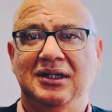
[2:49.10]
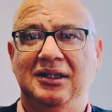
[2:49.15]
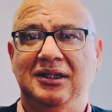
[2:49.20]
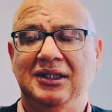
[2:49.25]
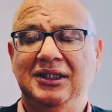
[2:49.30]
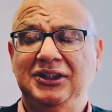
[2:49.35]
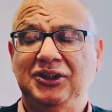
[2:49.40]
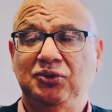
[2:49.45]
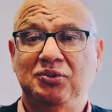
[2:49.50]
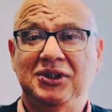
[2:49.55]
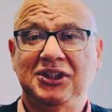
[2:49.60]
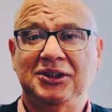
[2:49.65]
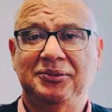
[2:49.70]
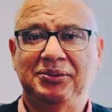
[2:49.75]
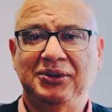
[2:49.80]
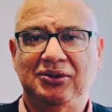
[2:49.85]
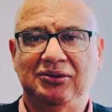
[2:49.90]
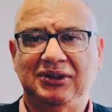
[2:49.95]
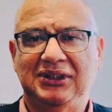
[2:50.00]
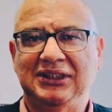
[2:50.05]
This works
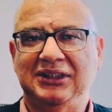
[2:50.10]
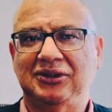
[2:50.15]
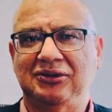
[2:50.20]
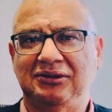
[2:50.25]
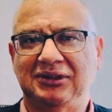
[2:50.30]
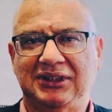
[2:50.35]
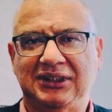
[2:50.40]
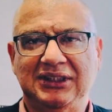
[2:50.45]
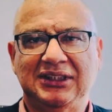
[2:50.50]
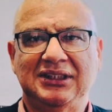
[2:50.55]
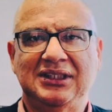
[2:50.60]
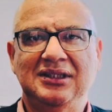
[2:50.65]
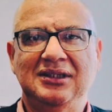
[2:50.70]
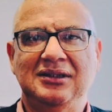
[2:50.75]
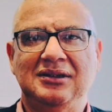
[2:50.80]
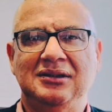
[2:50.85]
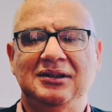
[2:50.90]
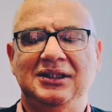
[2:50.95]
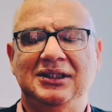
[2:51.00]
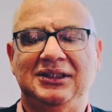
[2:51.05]
because it's
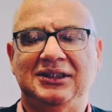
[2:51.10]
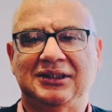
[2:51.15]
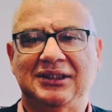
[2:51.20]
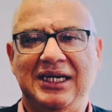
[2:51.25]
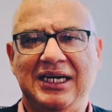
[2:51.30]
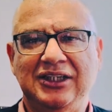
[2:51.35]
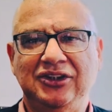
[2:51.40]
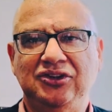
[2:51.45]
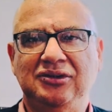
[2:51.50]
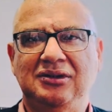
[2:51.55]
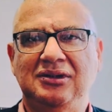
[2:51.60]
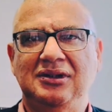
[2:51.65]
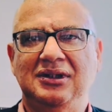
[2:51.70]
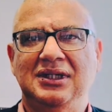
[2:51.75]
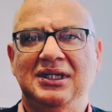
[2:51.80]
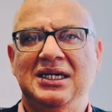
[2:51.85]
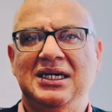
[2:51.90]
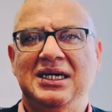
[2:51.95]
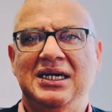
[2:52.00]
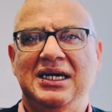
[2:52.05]
consistent, it's casual,
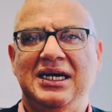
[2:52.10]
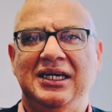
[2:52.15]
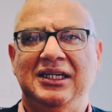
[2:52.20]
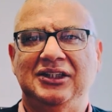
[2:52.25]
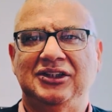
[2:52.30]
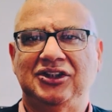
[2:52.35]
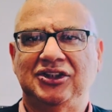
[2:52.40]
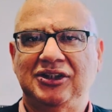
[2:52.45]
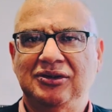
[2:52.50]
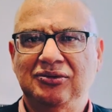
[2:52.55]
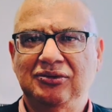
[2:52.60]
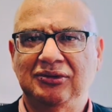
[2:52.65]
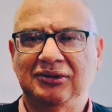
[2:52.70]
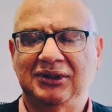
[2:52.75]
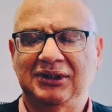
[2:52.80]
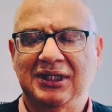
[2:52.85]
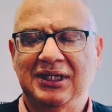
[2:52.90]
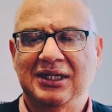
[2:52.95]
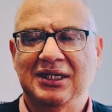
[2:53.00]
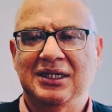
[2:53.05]
and
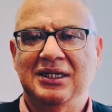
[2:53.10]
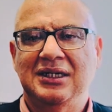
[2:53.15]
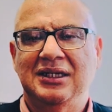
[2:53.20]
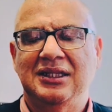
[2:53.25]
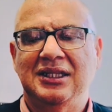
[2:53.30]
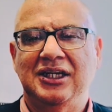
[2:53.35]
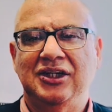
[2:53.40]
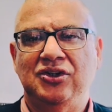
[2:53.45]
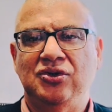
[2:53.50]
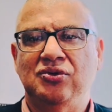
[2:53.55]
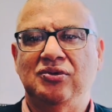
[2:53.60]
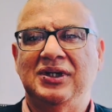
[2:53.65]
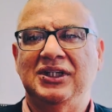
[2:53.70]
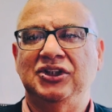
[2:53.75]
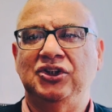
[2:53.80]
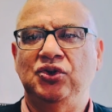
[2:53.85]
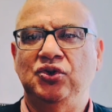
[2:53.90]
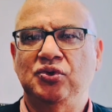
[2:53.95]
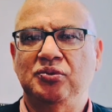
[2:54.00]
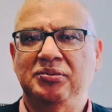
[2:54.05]
shows that you're
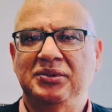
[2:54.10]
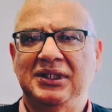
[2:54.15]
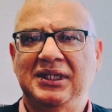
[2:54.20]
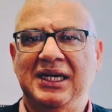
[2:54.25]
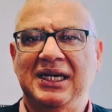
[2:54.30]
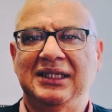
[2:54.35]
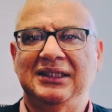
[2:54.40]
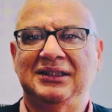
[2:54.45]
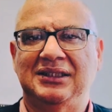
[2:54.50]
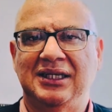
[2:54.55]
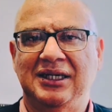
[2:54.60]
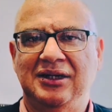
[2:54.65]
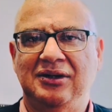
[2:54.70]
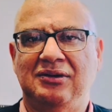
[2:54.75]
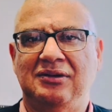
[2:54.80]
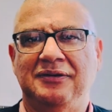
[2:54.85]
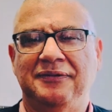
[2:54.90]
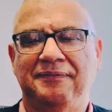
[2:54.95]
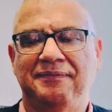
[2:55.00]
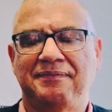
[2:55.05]
as human as they
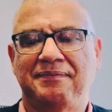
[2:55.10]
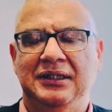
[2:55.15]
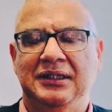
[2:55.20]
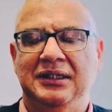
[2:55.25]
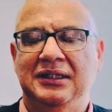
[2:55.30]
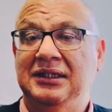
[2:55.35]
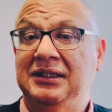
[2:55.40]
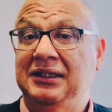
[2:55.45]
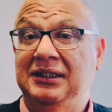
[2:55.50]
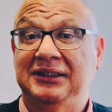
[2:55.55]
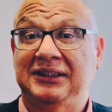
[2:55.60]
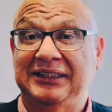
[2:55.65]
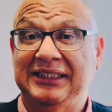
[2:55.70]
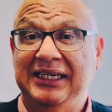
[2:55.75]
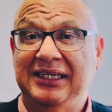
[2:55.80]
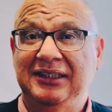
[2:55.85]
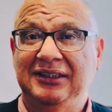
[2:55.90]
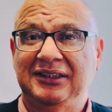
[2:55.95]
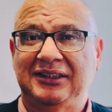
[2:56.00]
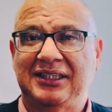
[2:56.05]
are. A
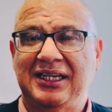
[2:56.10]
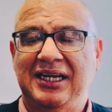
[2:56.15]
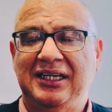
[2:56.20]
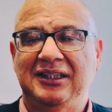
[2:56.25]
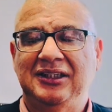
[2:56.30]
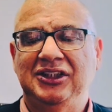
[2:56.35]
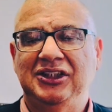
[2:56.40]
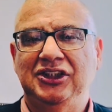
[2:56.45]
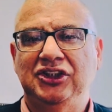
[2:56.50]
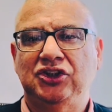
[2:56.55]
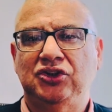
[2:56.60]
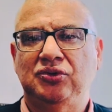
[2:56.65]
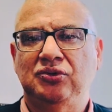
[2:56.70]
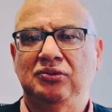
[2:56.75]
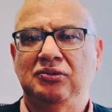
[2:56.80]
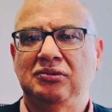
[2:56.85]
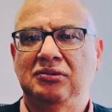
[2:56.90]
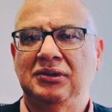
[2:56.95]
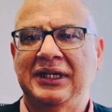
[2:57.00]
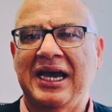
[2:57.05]
second strategy is
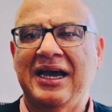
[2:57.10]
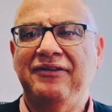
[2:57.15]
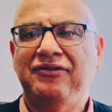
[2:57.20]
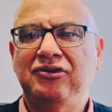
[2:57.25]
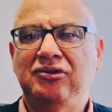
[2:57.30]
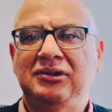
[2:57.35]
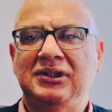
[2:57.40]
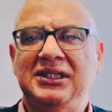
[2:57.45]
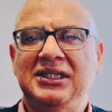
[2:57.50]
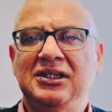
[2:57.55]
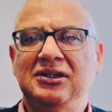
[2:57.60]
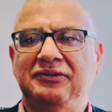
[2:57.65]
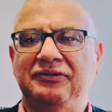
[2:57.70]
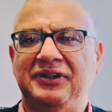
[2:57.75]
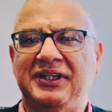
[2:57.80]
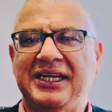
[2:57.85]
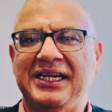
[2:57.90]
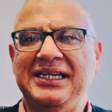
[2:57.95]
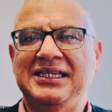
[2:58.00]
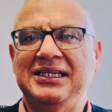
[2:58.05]
to have a routine
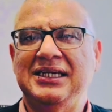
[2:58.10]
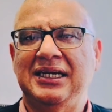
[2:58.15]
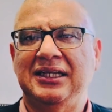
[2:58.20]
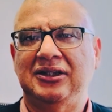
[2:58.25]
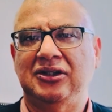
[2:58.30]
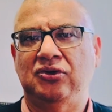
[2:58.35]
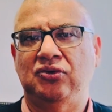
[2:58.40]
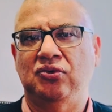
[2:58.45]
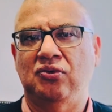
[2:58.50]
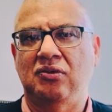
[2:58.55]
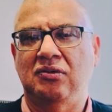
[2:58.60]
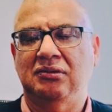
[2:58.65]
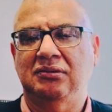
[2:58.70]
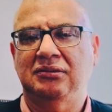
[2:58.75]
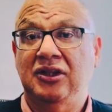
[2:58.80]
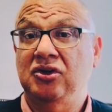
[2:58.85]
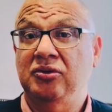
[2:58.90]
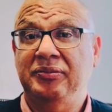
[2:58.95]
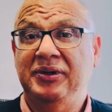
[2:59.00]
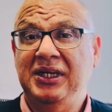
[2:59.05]
of greeting at the door.
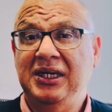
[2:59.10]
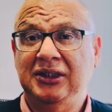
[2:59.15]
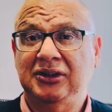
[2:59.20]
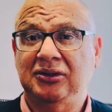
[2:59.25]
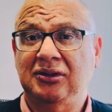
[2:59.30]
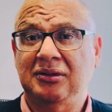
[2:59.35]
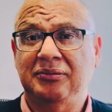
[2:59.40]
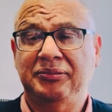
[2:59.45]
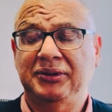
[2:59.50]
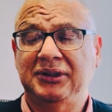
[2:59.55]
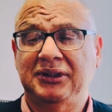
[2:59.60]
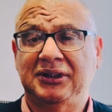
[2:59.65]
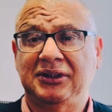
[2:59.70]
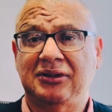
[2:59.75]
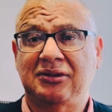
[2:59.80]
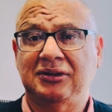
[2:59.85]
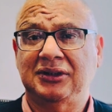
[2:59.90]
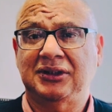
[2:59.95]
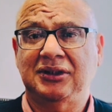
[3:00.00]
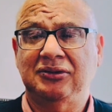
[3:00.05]
There are many examples
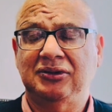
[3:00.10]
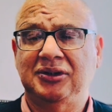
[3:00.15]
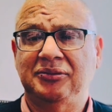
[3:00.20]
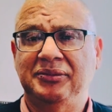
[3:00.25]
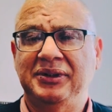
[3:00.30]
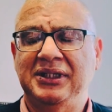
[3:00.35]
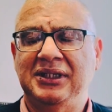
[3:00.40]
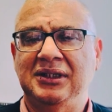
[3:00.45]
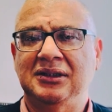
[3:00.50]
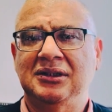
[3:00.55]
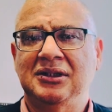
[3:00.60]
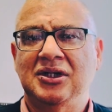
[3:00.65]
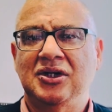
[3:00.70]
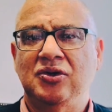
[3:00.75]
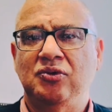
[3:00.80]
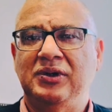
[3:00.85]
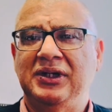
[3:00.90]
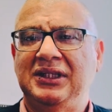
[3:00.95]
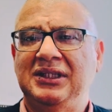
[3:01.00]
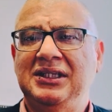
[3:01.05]
across social media
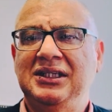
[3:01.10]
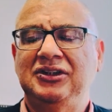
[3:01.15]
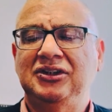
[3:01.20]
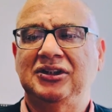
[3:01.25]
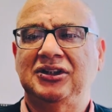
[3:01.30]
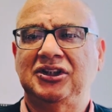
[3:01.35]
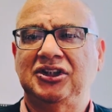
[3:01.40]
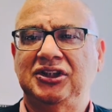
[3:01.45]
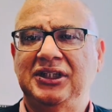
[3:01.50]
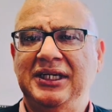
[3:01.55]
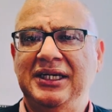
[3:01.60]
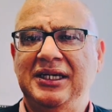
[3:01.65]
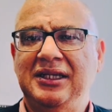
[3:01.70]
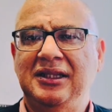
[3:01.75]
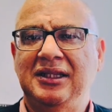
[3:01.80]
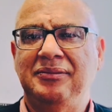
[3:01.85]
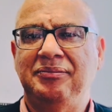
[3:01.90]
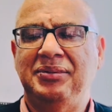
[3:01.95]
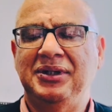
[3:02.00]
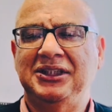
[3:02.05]
where teachers share
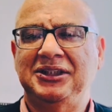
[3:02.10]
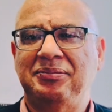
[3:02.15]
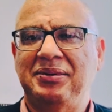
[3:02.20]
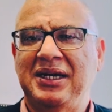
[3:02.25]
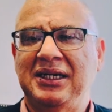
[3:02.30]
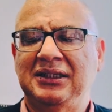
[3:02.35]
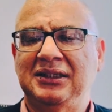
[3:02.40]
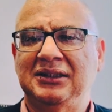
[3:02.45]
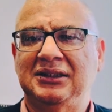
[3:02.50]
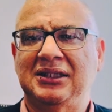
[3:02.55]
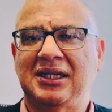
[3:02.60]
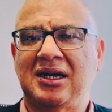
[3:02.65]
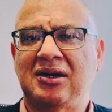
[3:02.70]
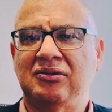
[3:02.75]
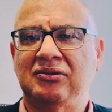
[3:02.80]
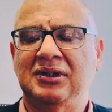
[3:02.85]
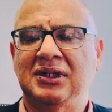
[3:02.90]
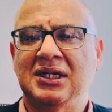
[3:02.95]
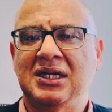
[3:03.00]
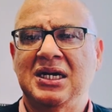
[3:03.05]
their best practice
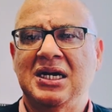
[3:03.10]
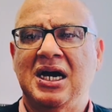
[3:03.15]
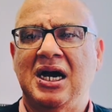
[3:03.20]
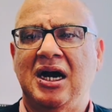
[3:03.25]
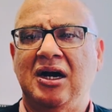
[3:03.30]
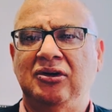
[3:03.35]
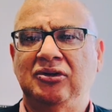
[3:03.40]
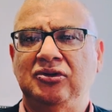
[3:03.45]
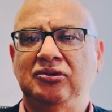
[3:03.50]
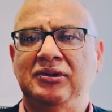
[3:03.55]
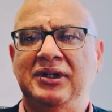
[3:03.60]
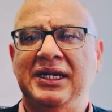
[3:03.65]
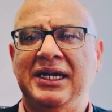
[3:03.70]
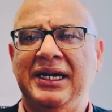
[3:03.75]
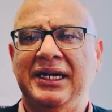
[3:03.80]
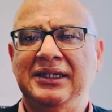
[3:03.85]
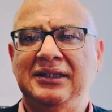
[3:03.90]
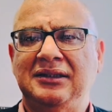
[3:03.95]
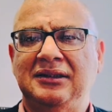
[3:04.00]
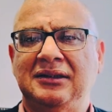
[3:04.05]
around how to
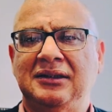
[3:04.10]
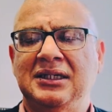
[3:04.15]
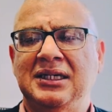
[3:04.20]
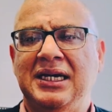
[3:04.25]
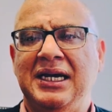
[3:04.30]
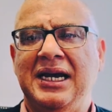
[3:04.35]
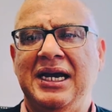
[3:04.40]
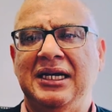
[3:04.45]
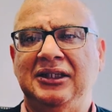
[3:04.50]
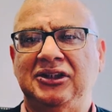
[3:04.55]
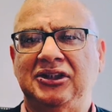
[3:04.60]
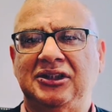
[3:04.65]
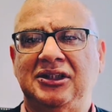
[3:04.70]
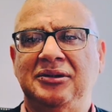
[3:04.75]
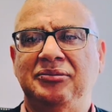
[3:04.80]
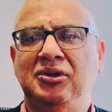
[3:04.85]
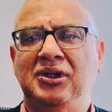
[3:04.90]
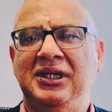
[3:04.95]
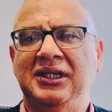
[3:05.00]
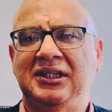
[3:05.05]
create and
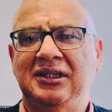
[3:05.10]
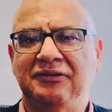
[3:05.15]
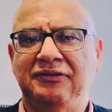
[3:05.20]
stimulate